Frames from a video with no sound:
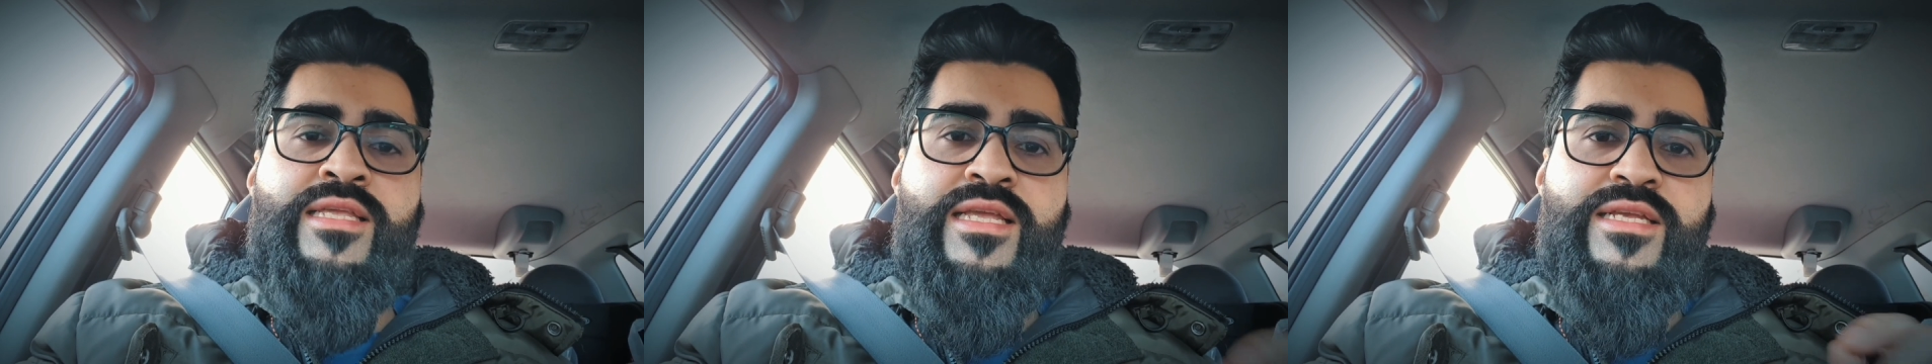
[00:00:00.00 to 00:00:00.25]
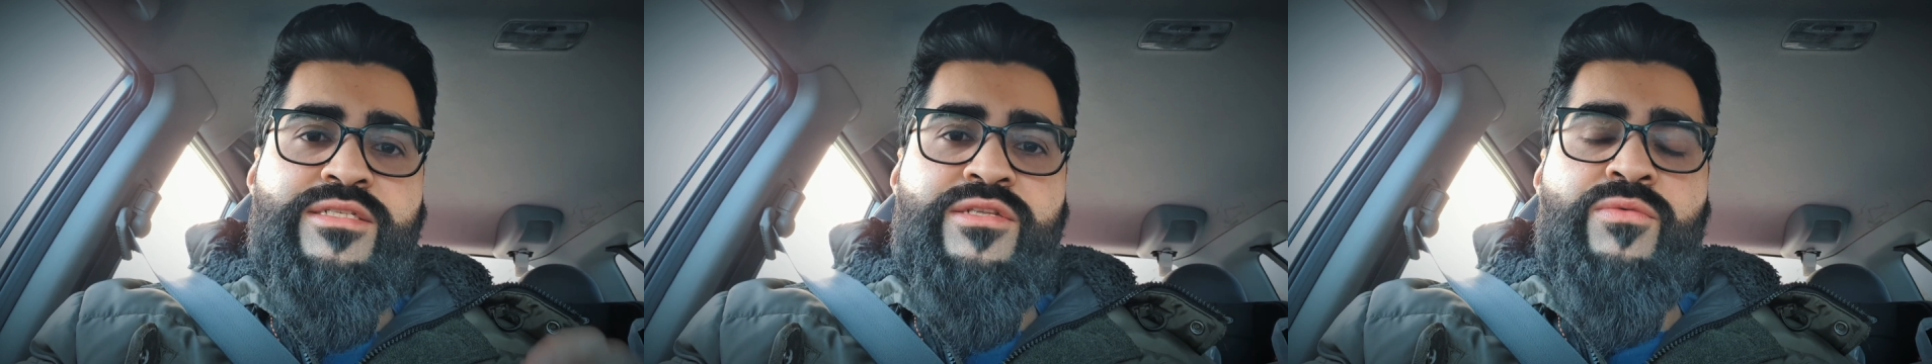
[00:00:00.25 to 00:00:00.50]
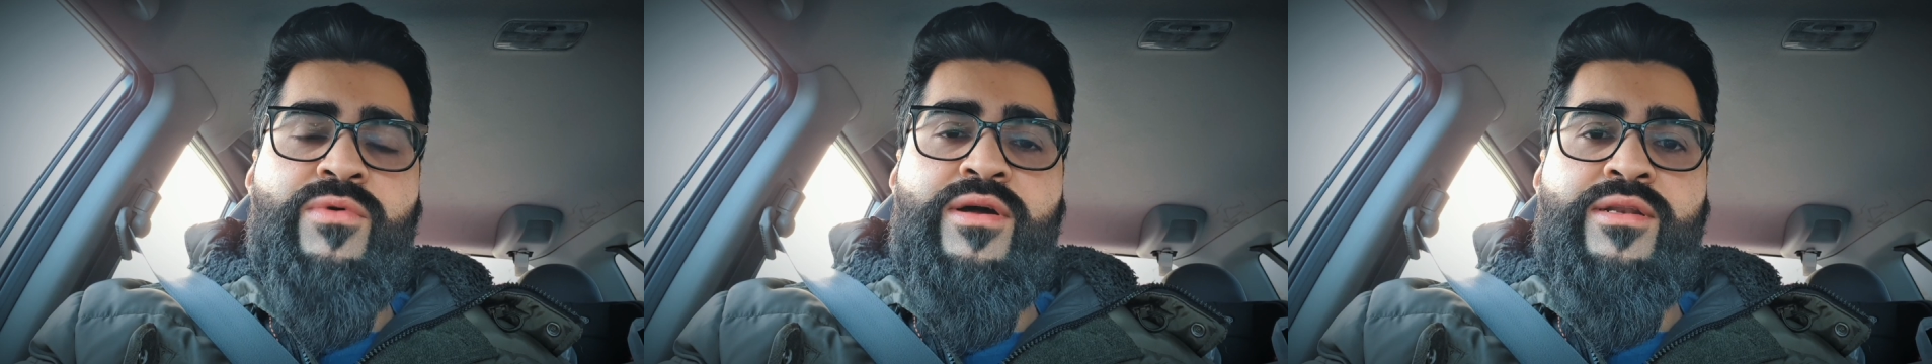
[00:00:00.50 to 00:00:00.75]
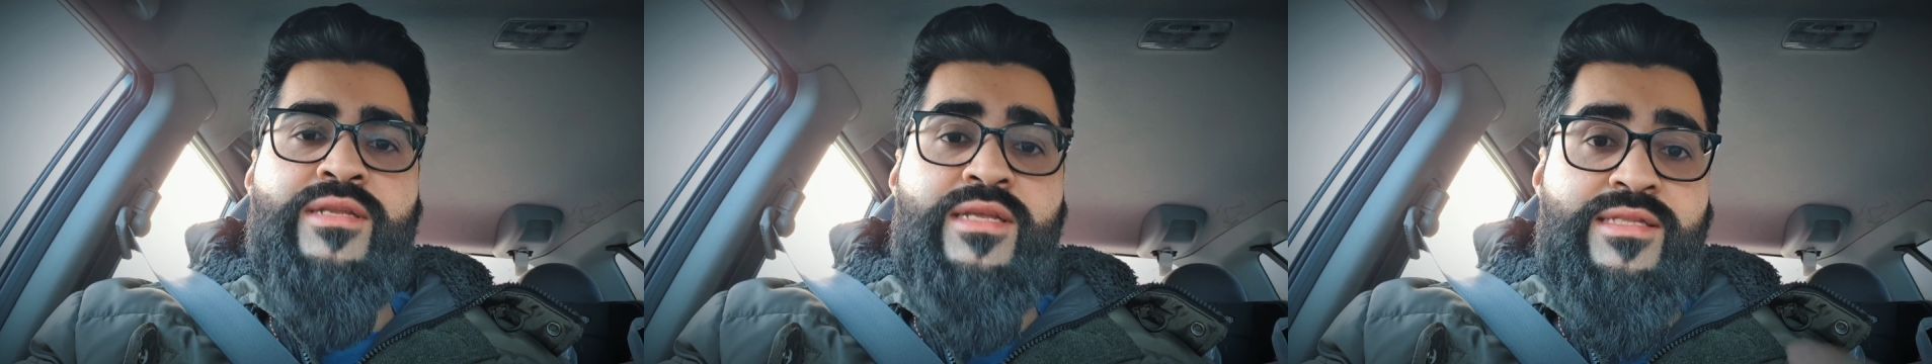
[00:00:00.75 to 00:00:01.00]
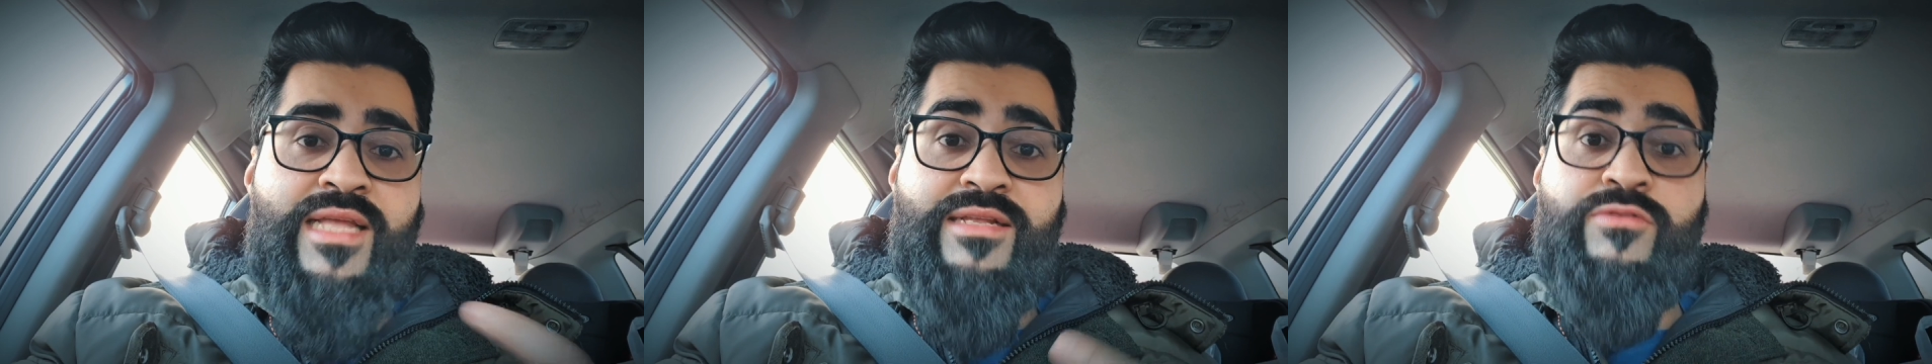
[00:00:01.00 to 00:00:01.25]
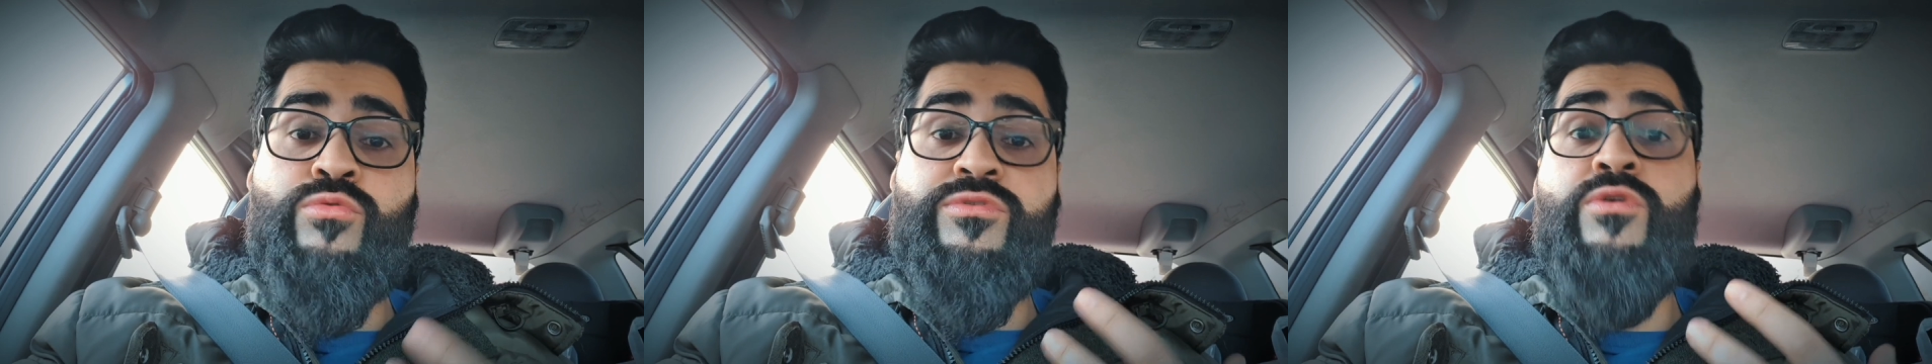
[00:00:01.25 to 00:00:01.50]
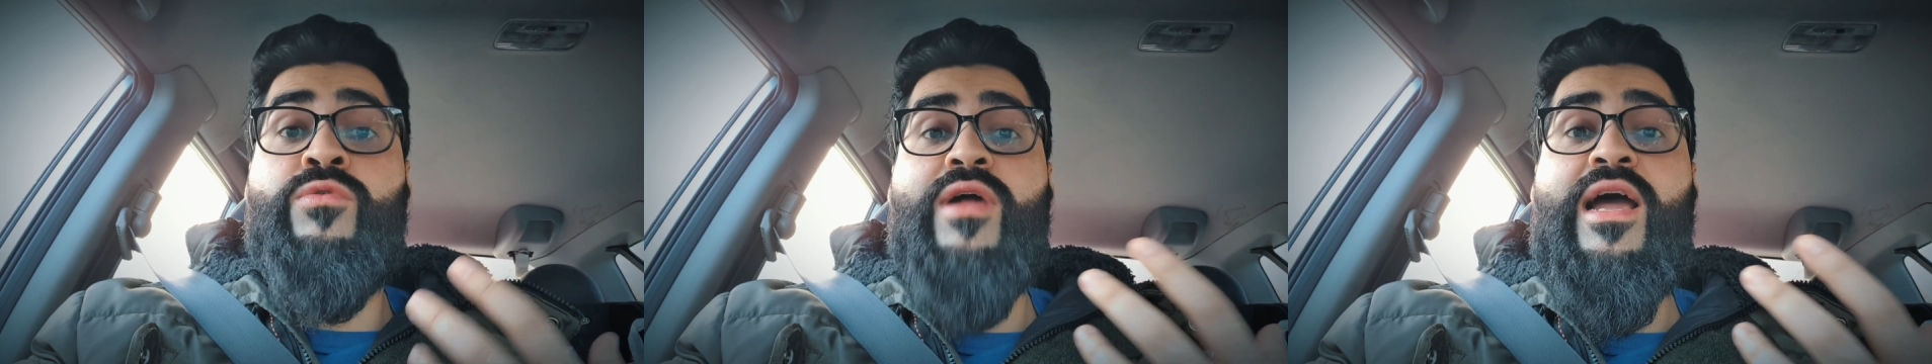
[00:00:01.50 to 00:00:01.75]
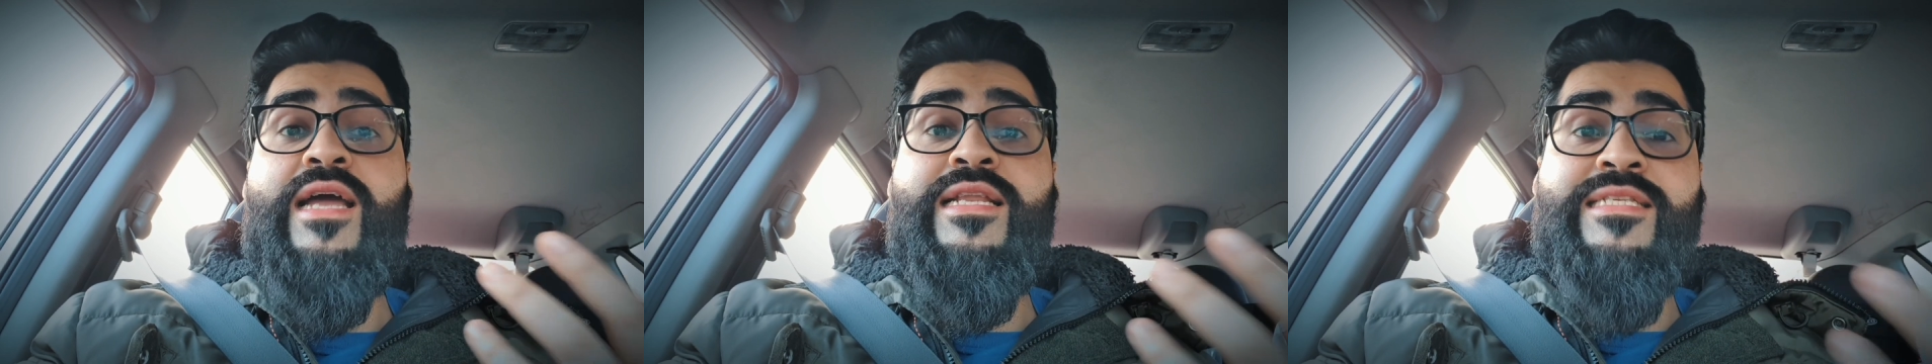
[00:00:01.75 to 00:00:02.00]
He is the one that the
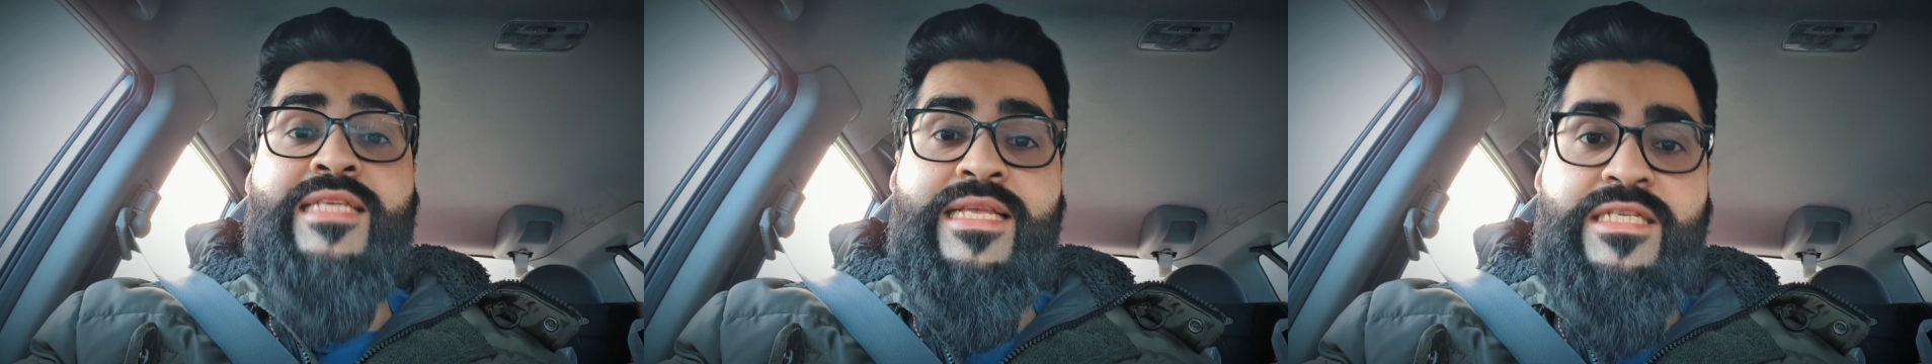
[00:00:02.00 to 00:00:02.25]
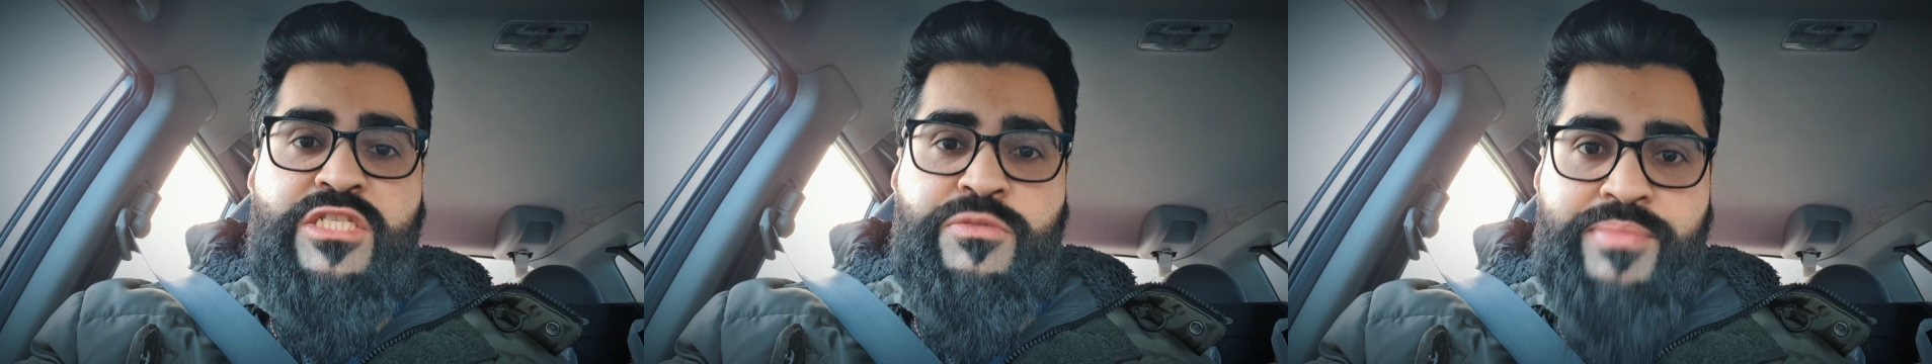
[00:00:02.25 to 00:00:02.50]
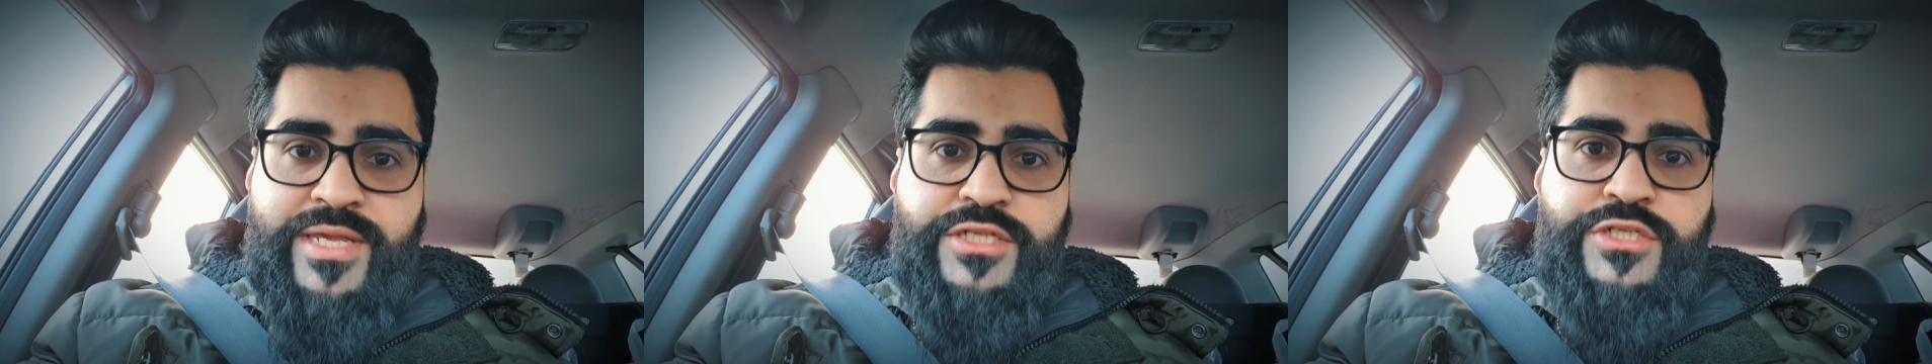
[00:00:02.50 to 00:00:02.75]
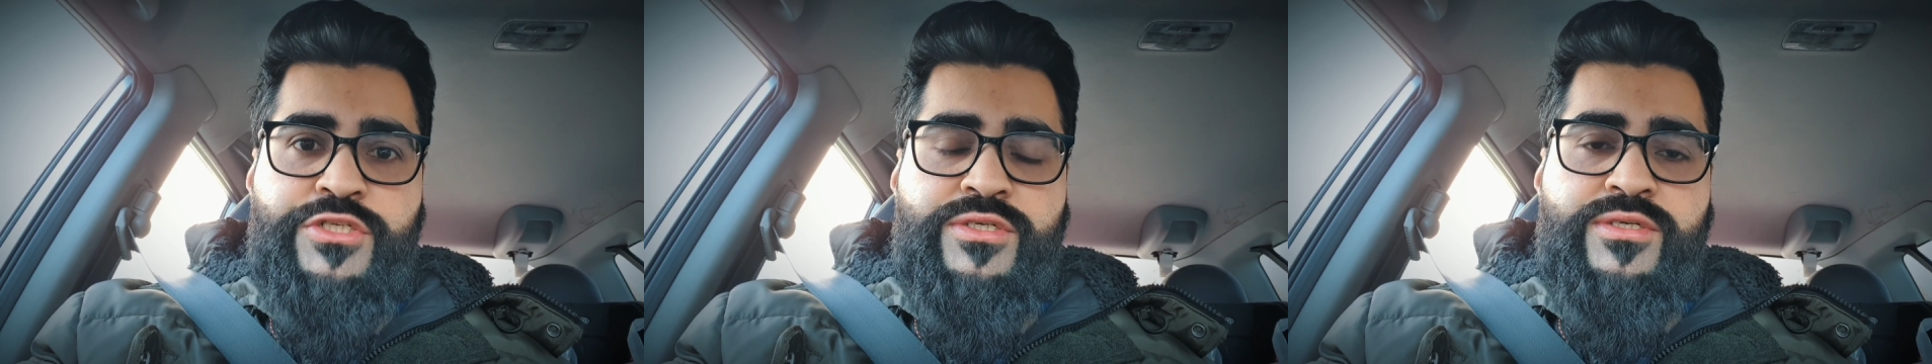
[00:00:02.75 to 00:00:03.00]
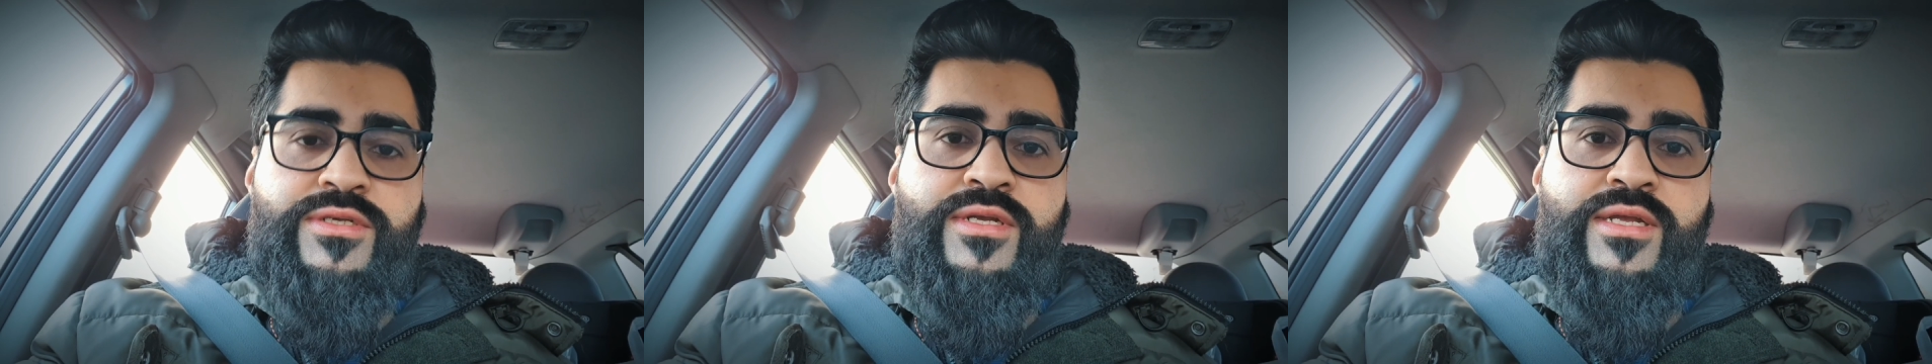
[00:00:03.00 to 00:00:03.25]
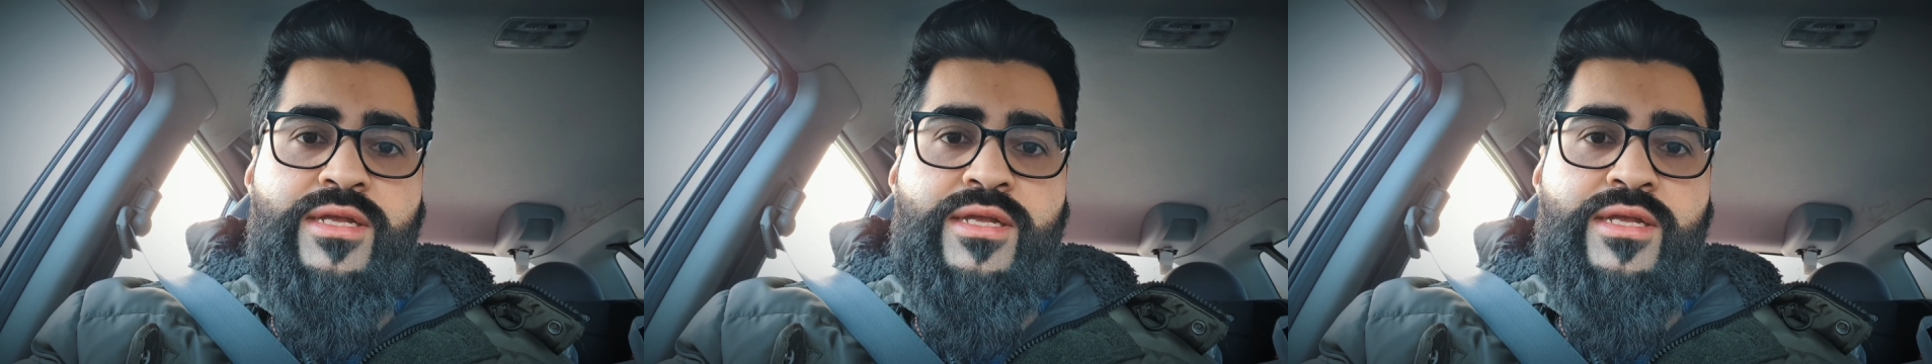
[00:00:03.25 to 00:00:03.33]
Quran is His speech,